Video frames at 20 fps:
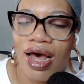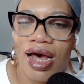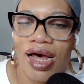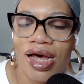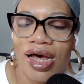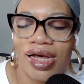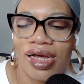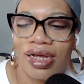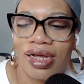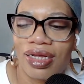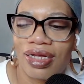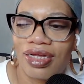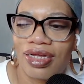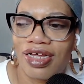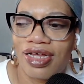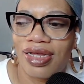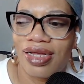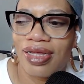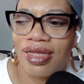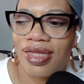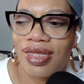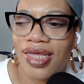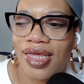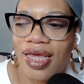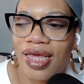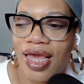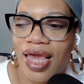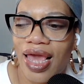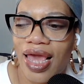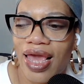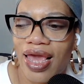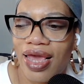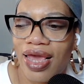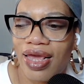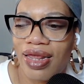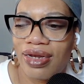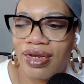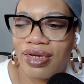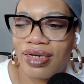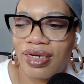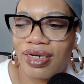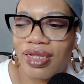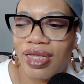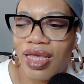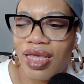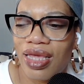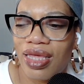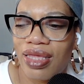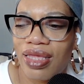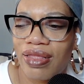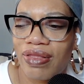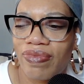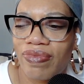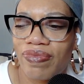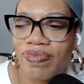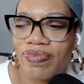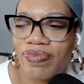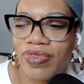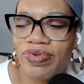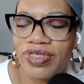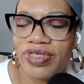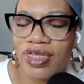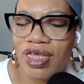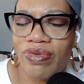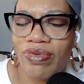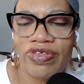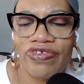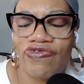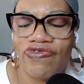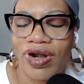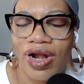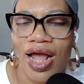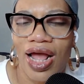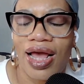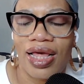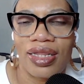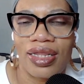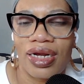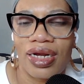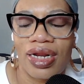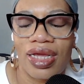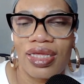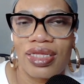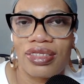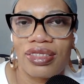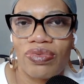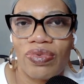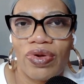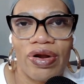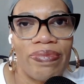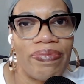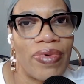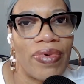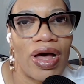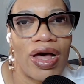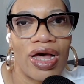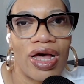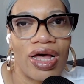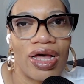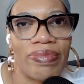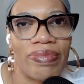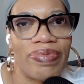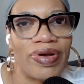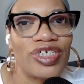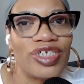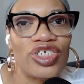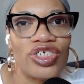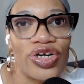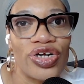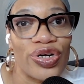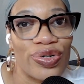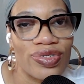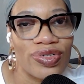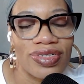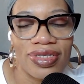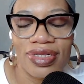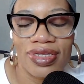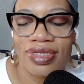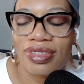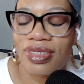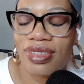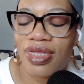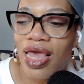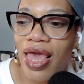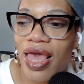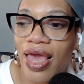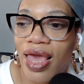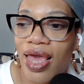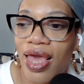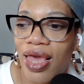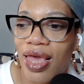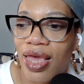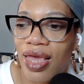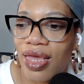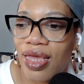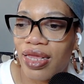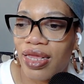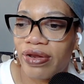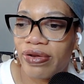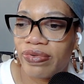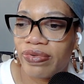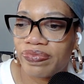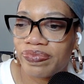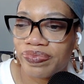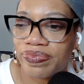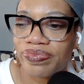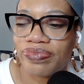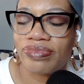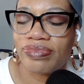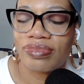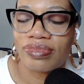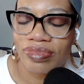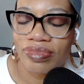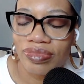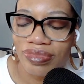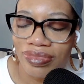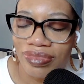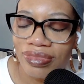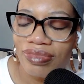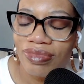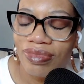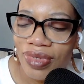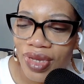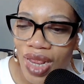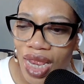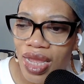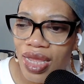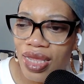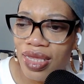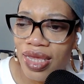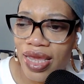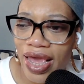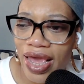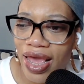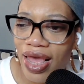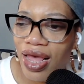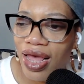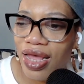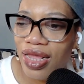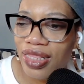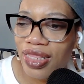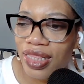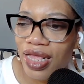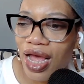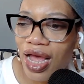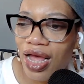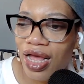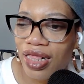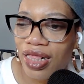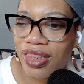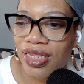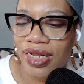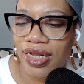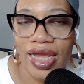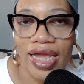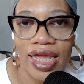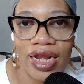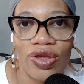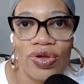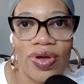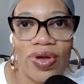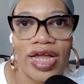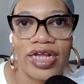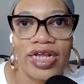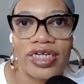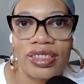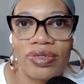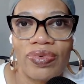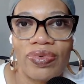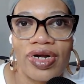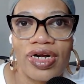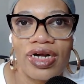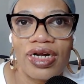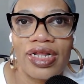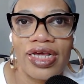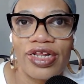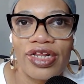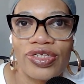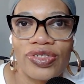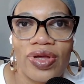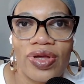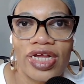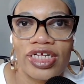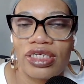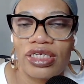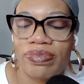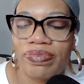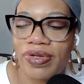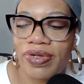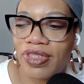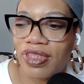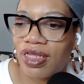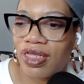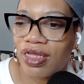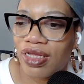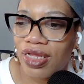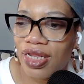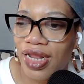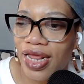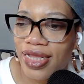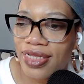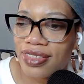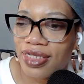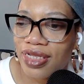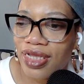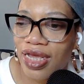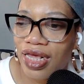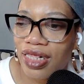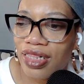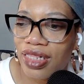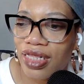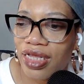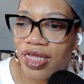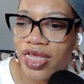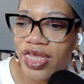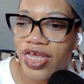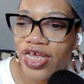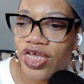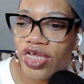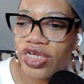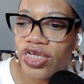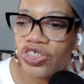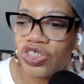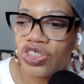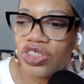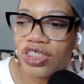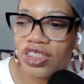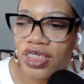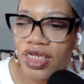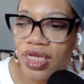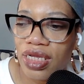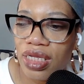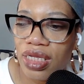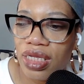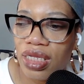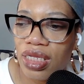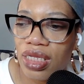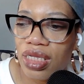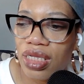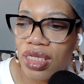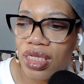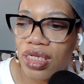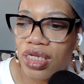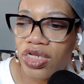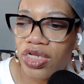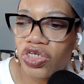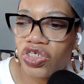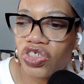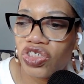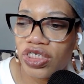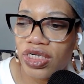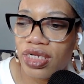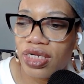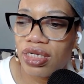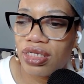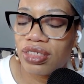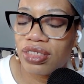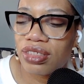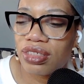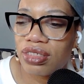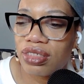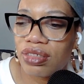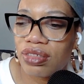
uh, and it was it was for the holidays with a, a uh, bunch of nurses, and yeah, uh, the lady who actually one of the ladies who actually put the class together, she she